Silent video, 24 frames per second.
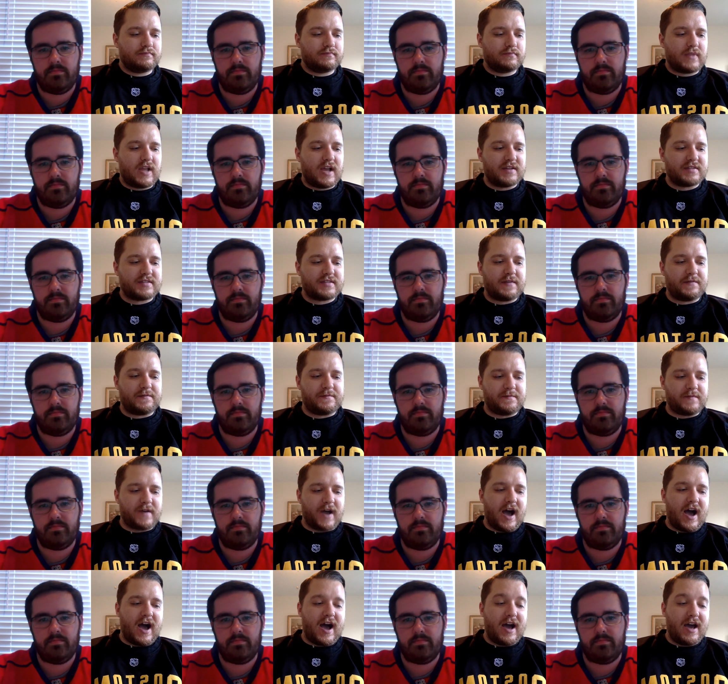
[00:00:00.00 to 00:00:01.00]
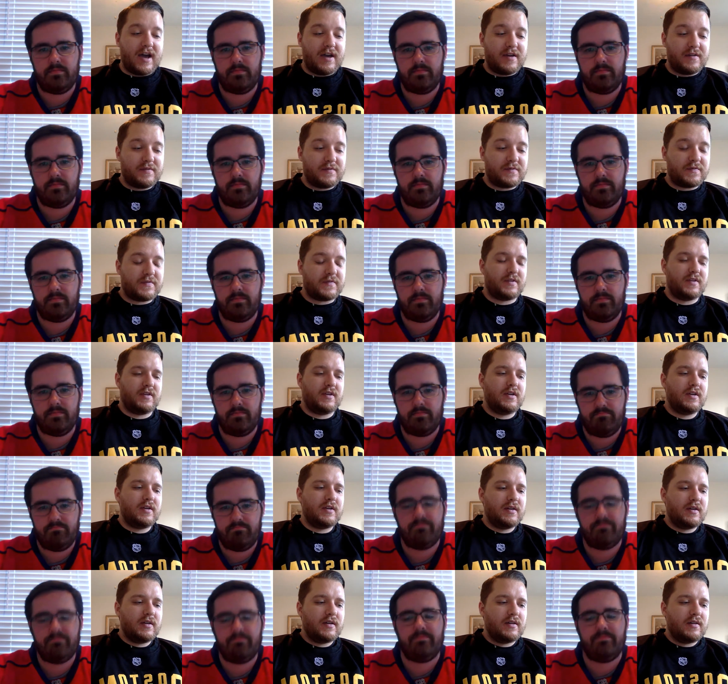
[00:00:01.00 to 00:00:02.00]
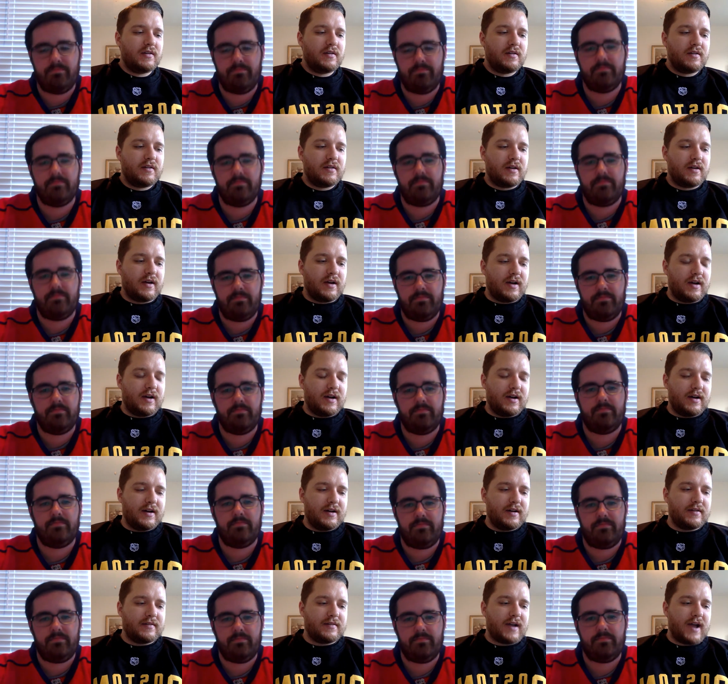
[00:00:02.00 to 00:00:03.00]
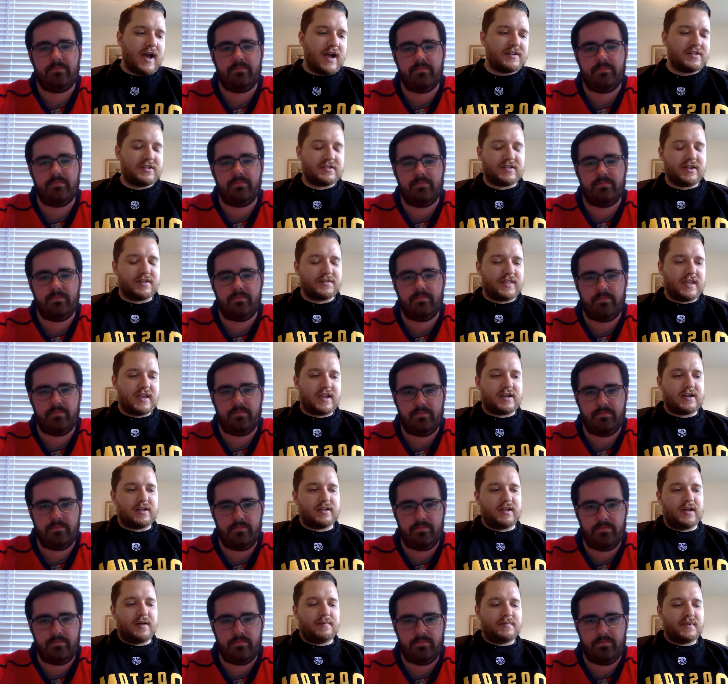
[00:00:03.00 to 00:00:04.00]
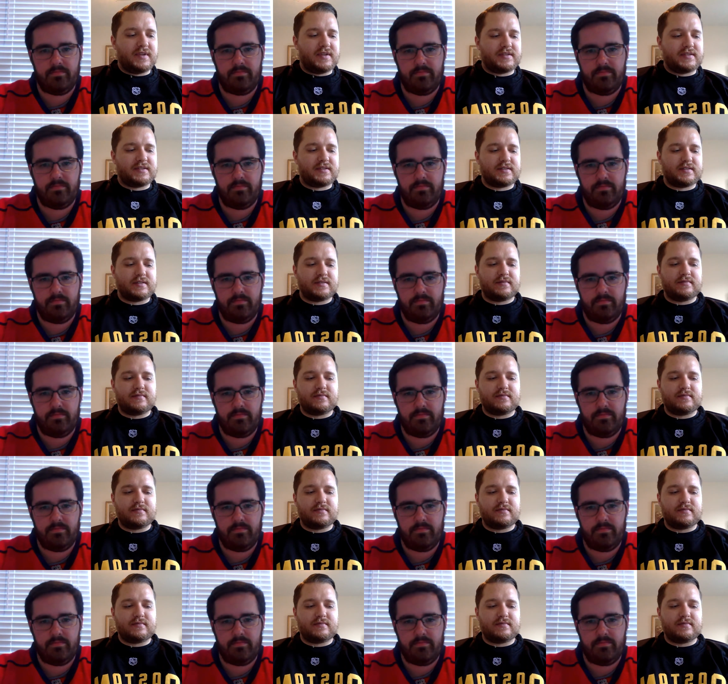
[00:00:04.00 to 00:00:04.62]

Speaker 1: I'll say 5. I just don't think Columbus